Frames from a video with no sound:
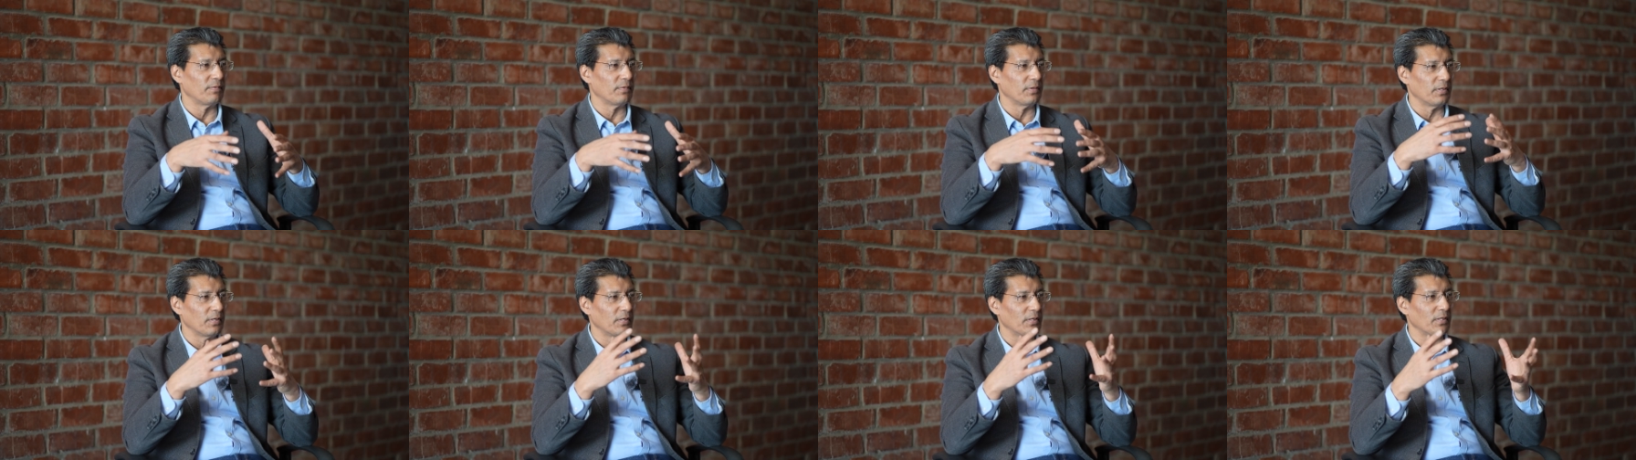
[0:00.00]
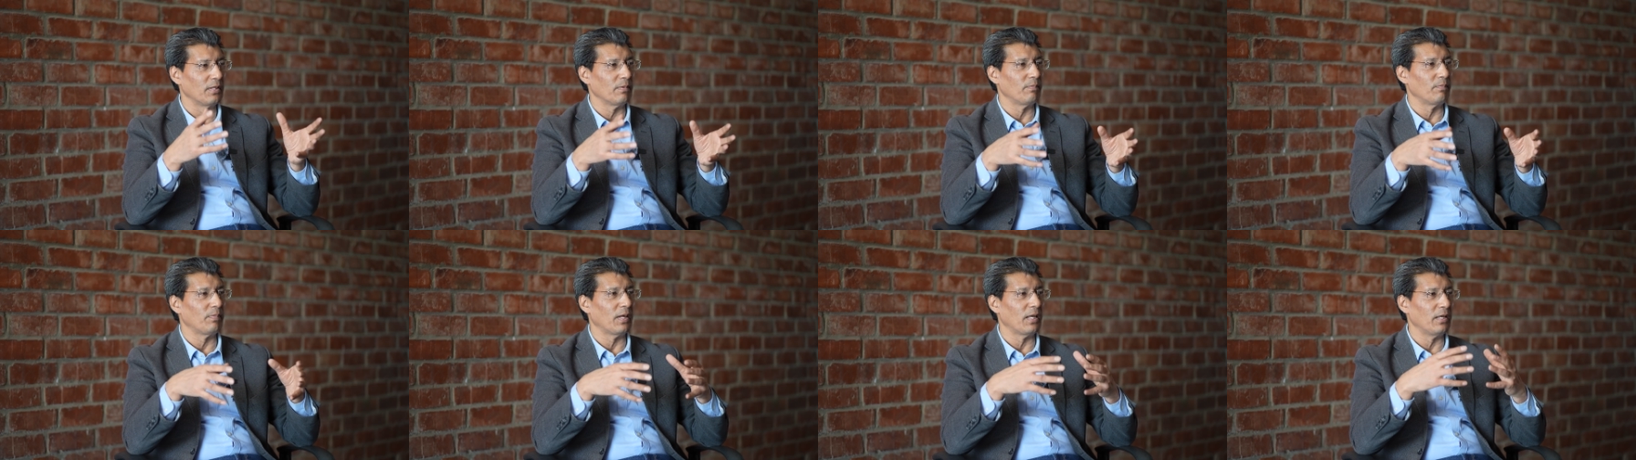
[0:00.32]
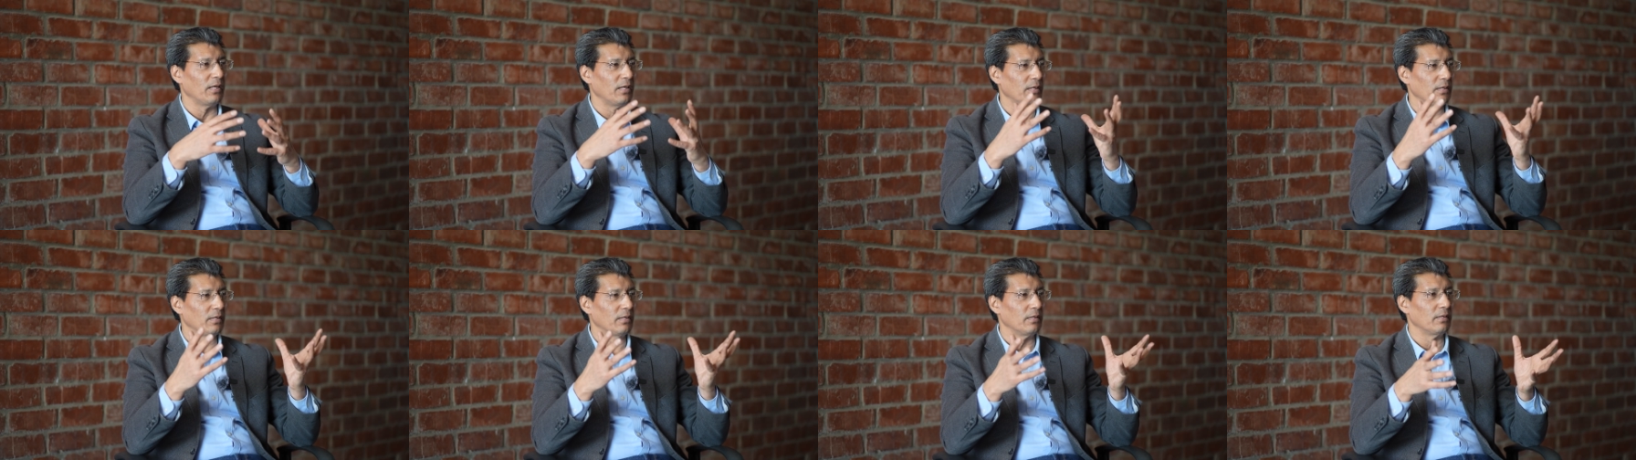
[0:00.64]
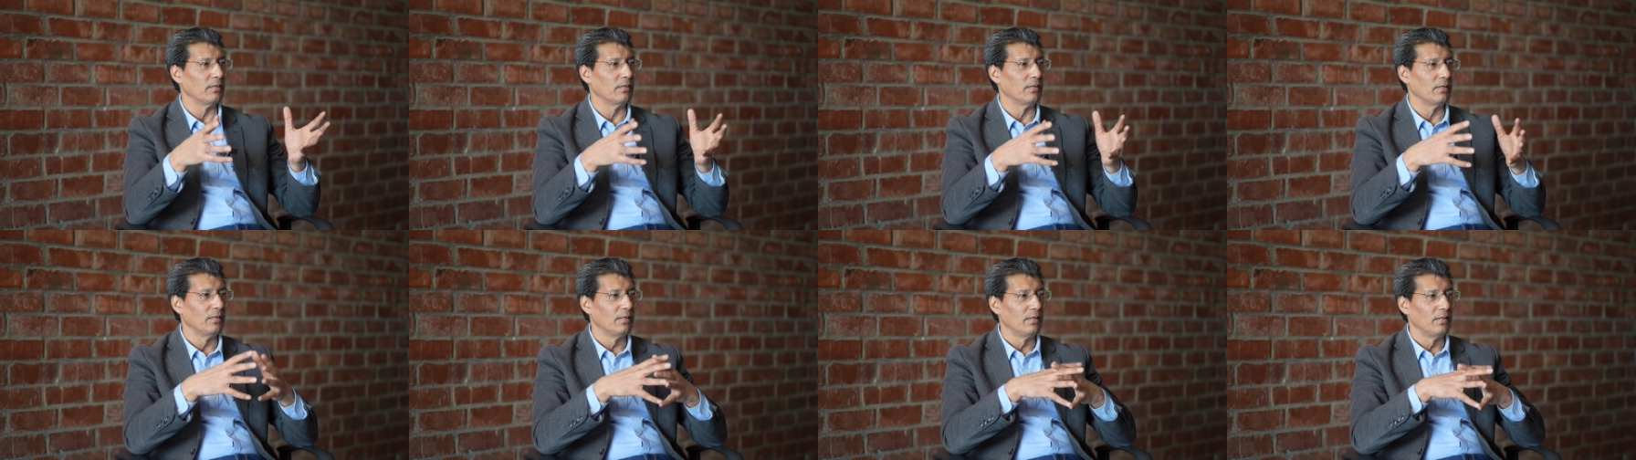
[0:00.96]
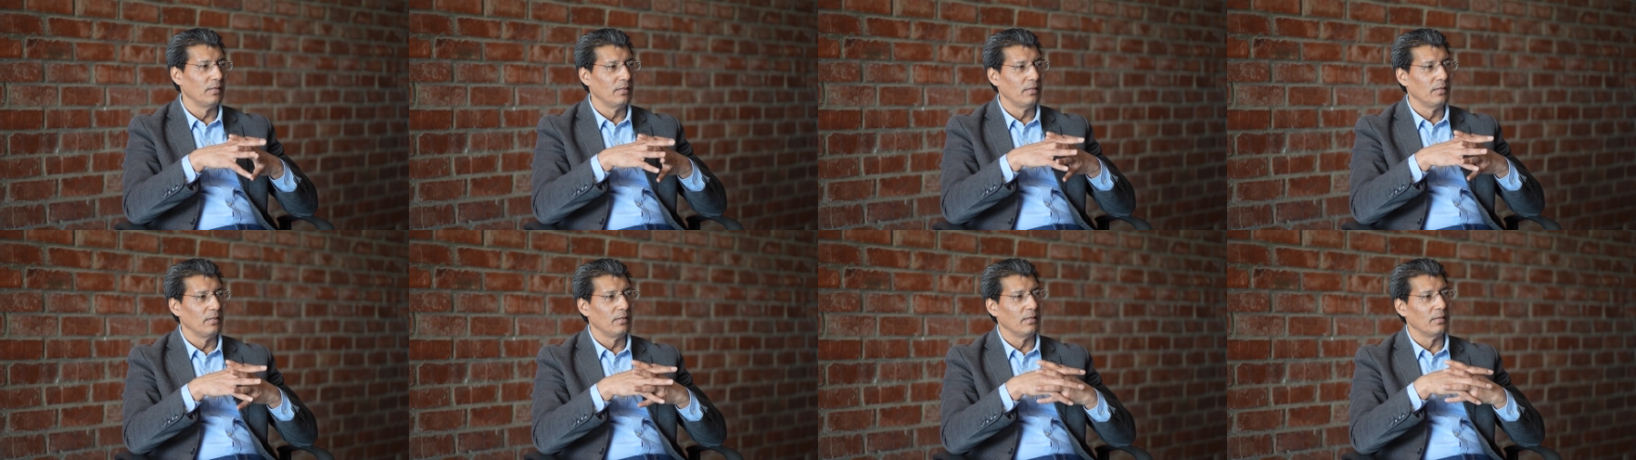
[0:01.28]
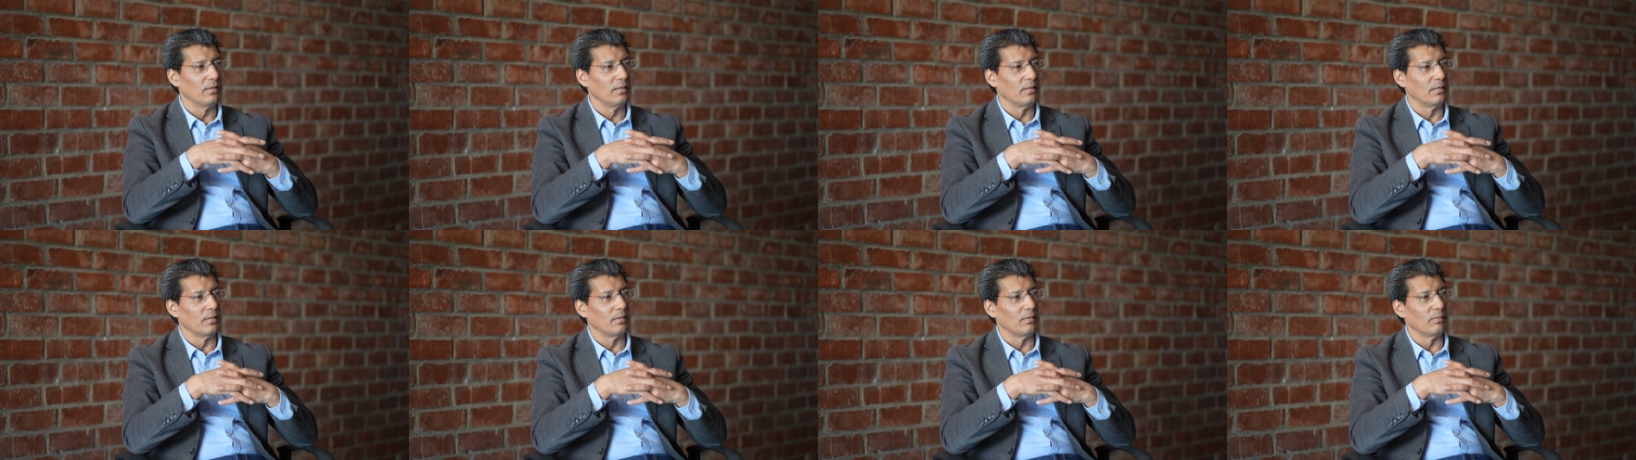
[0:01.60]
the pending
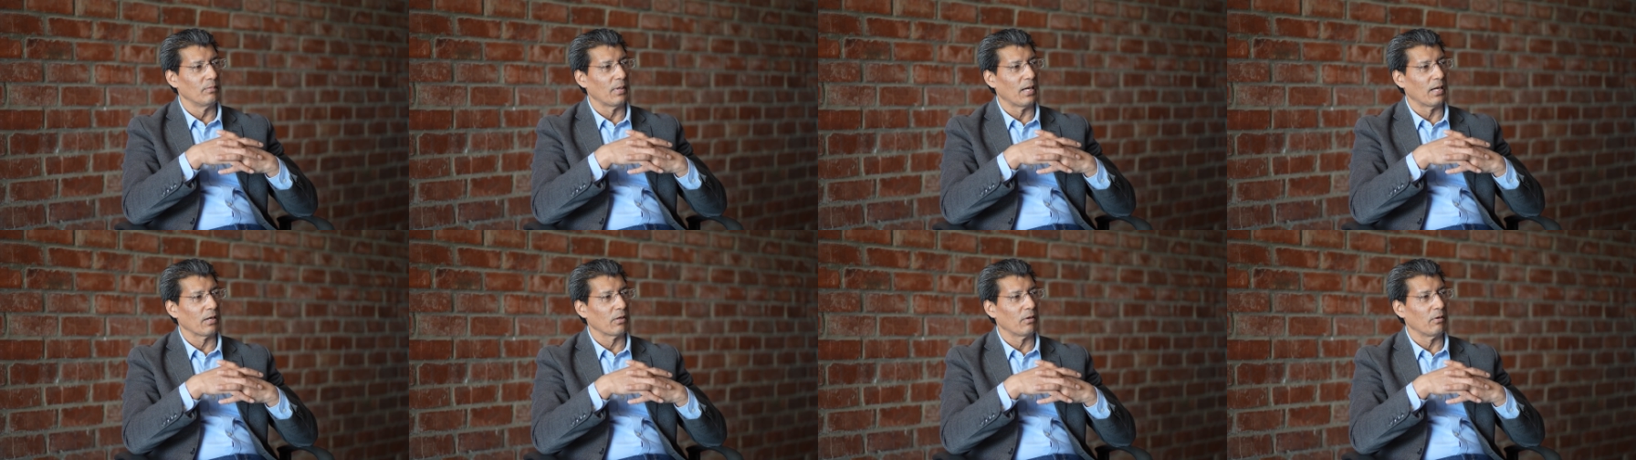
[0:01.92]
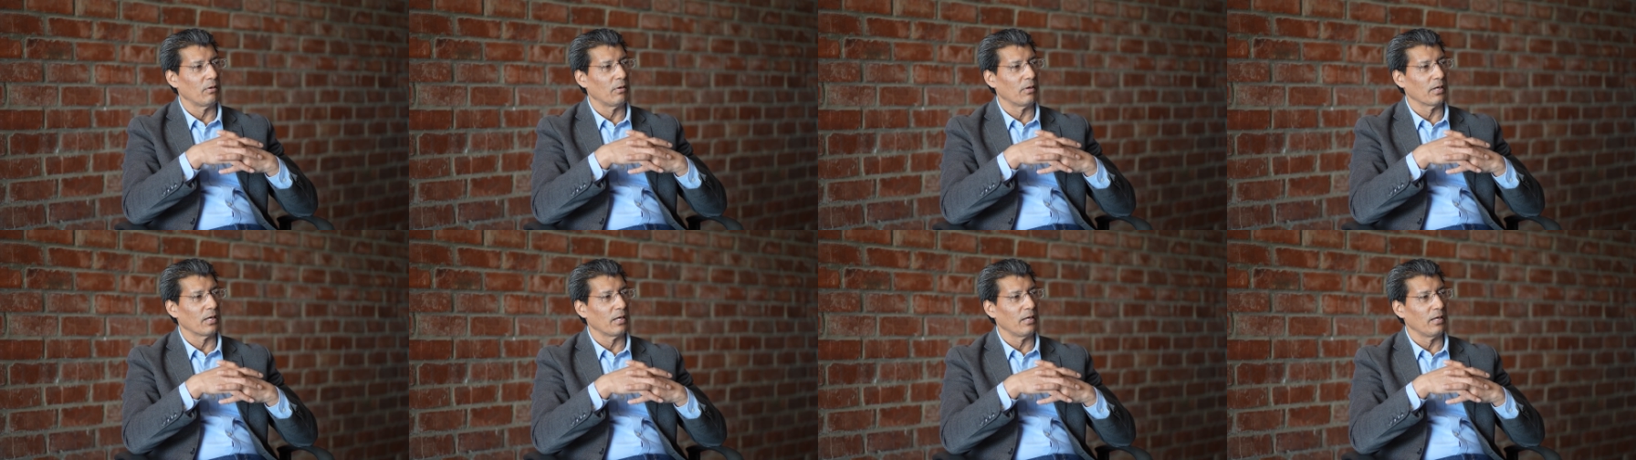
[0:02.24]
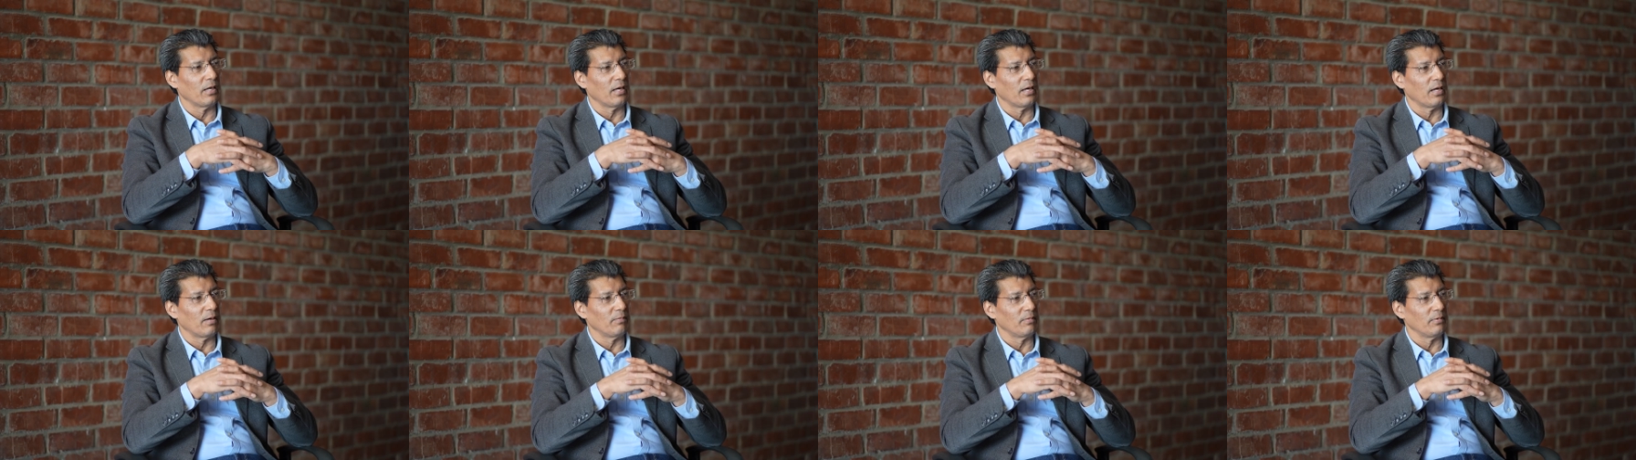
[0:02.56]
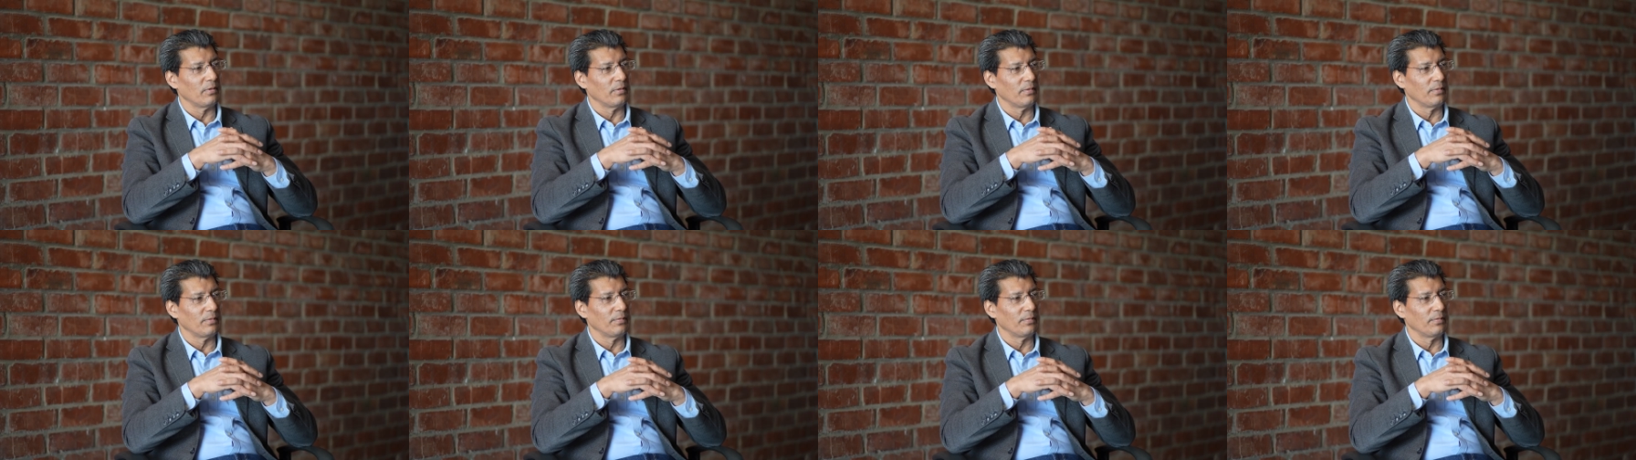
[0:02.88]
backlog I have.